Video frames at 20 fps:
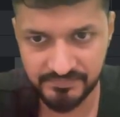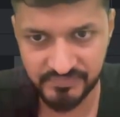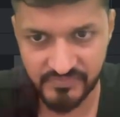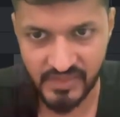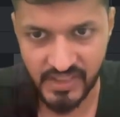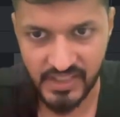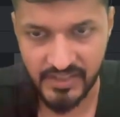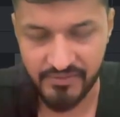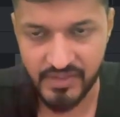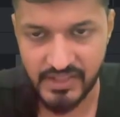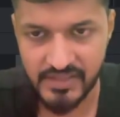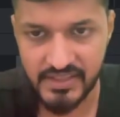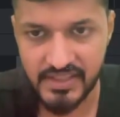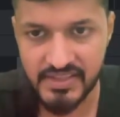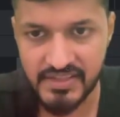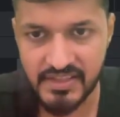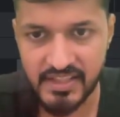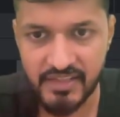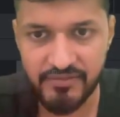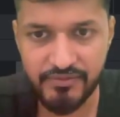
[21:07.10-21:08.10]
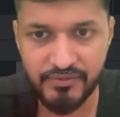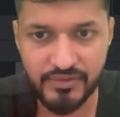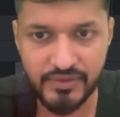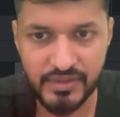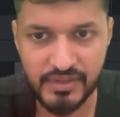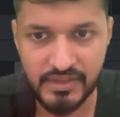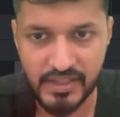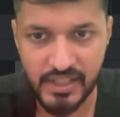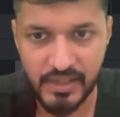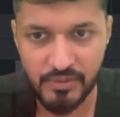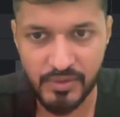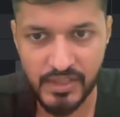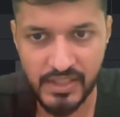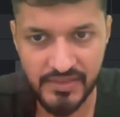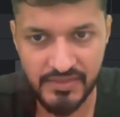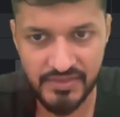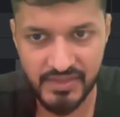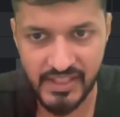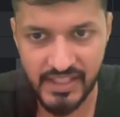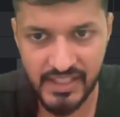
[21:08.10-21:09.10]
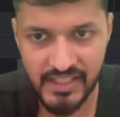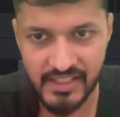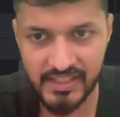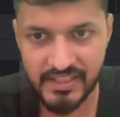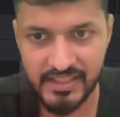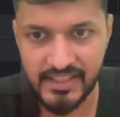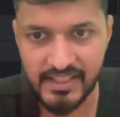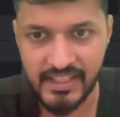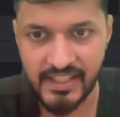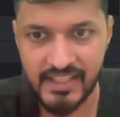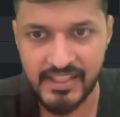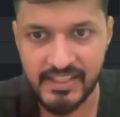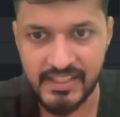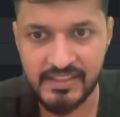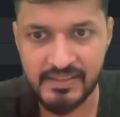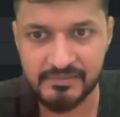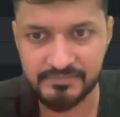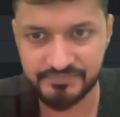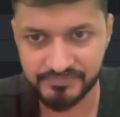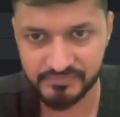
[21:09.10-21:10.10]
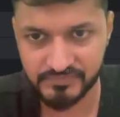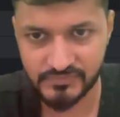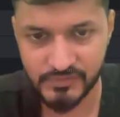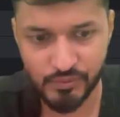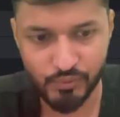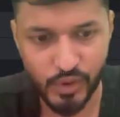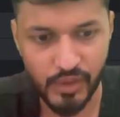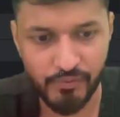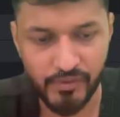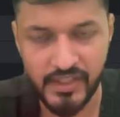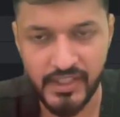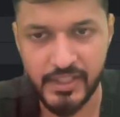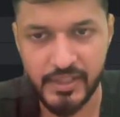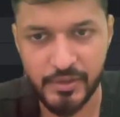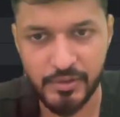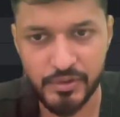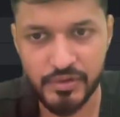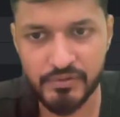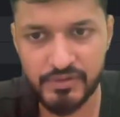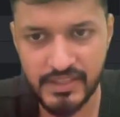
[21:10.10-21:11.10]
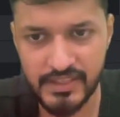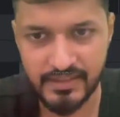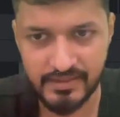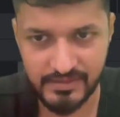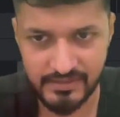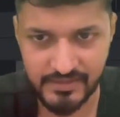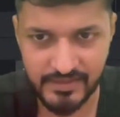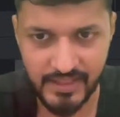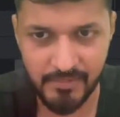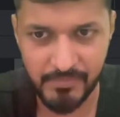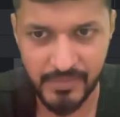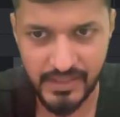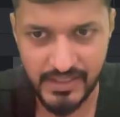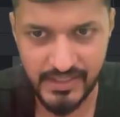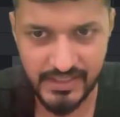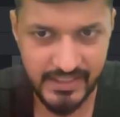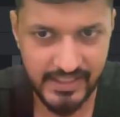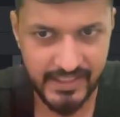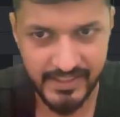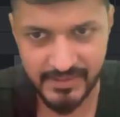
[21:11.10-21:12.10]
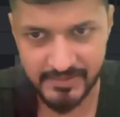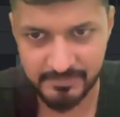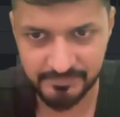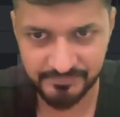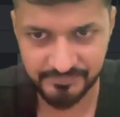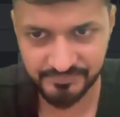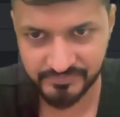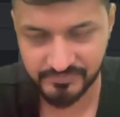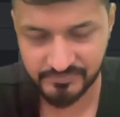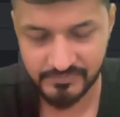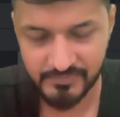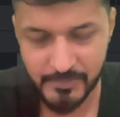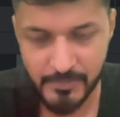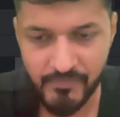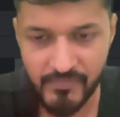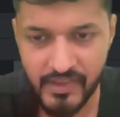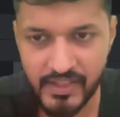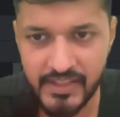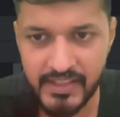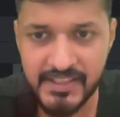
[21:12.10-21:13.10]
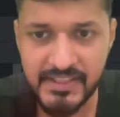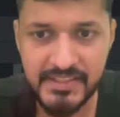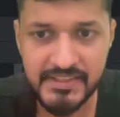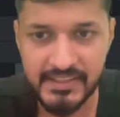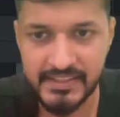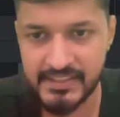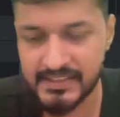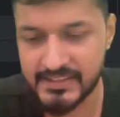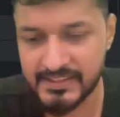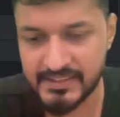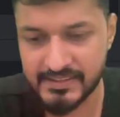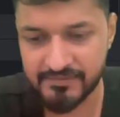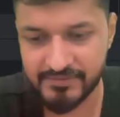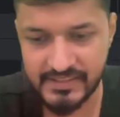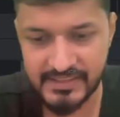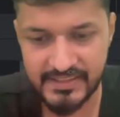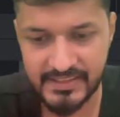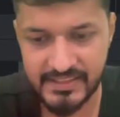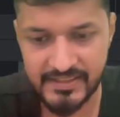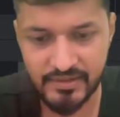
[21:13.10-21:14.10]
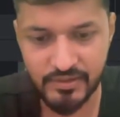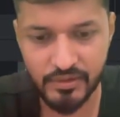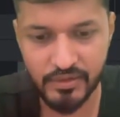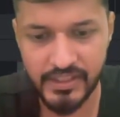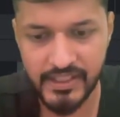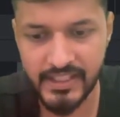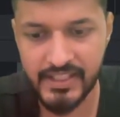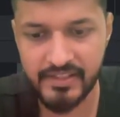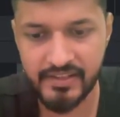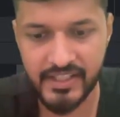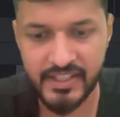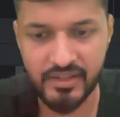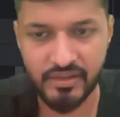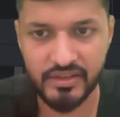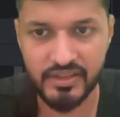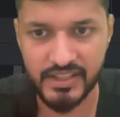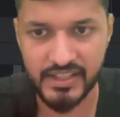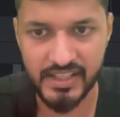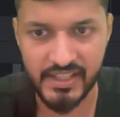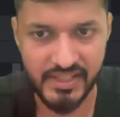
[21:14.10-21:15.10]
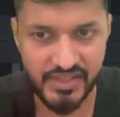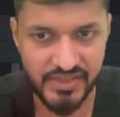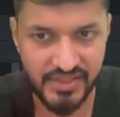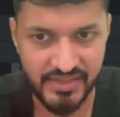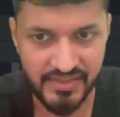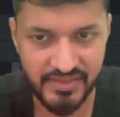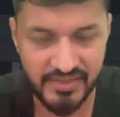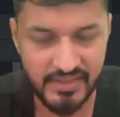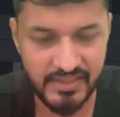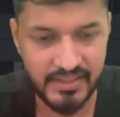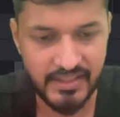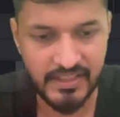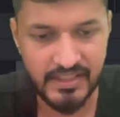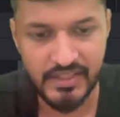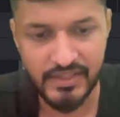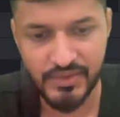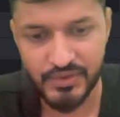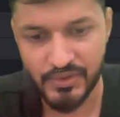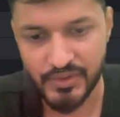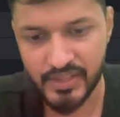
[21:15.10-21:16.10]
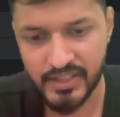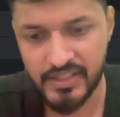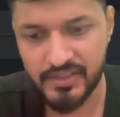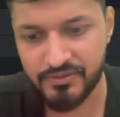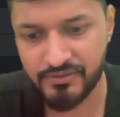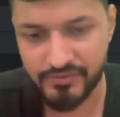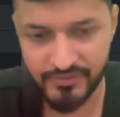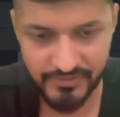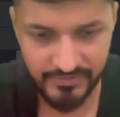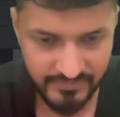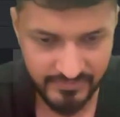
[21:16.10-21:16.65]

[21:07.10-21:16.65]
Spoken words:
After this, if count is greater than n, what we need to do will come here later, right? First, let's go ahead and write all the conditions. So if